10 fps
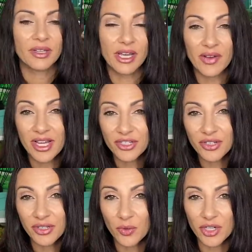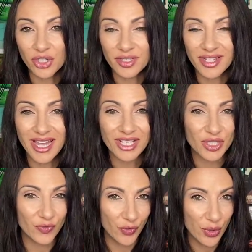Now, Hunter questions
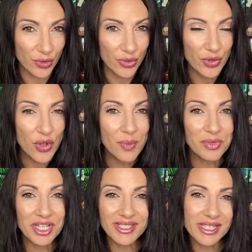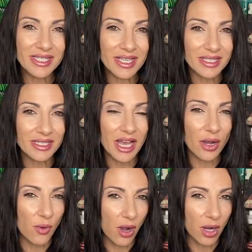Candus further because he says
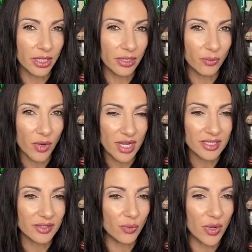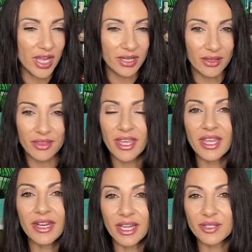how odd it was when they
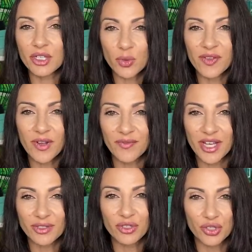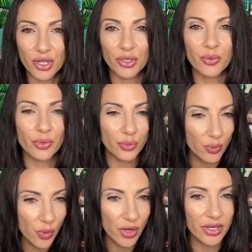announced a $25,000
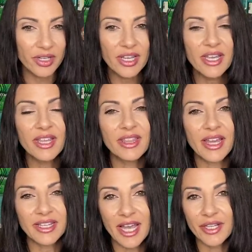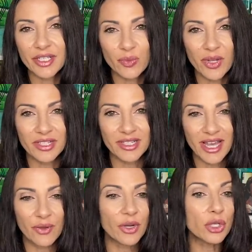reward that Candus went
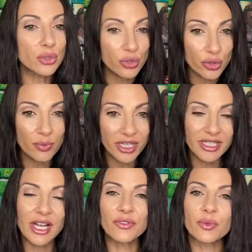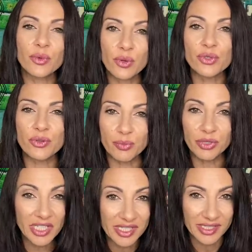down, zooming down the road to the
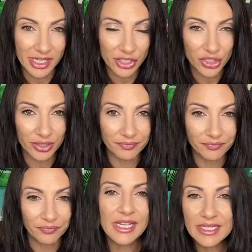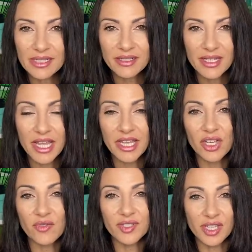police station. He did say
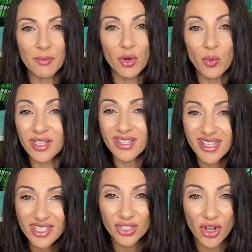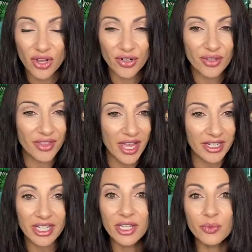if Summer was his daughter, that
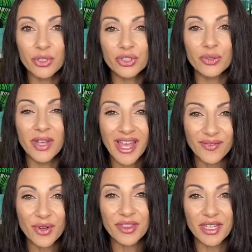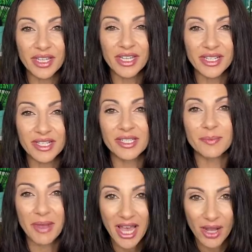he would do everything in his
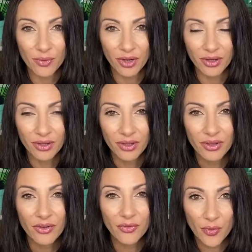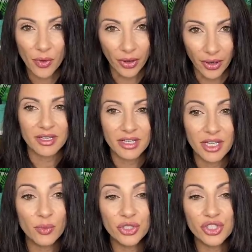power for her. He
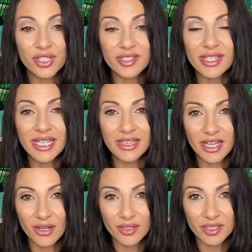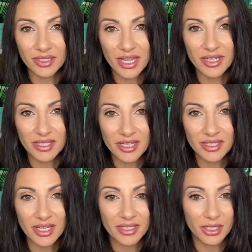wouldn't just sit at the house and, as he
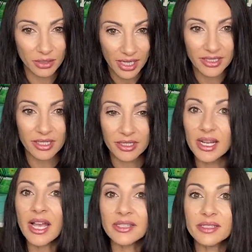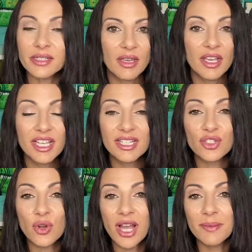says, collecting dust. He
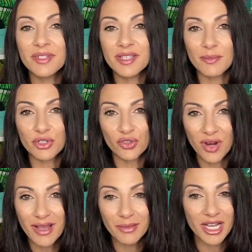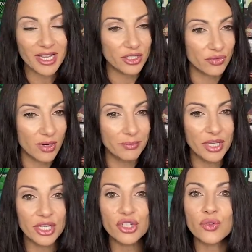described Summer's grandma as
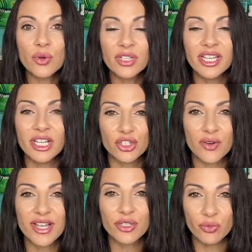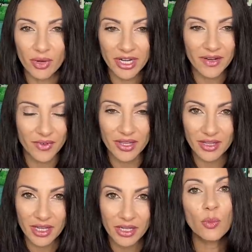grumpy, controlling, and trying to run
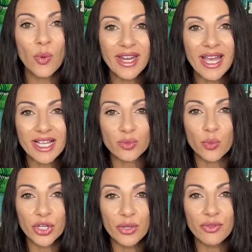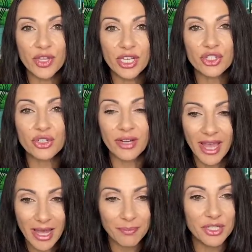everything. When asked, What do you think should
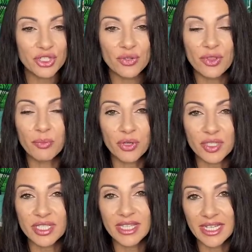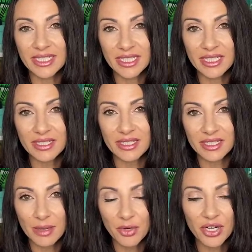happen to the person that did this to Summer?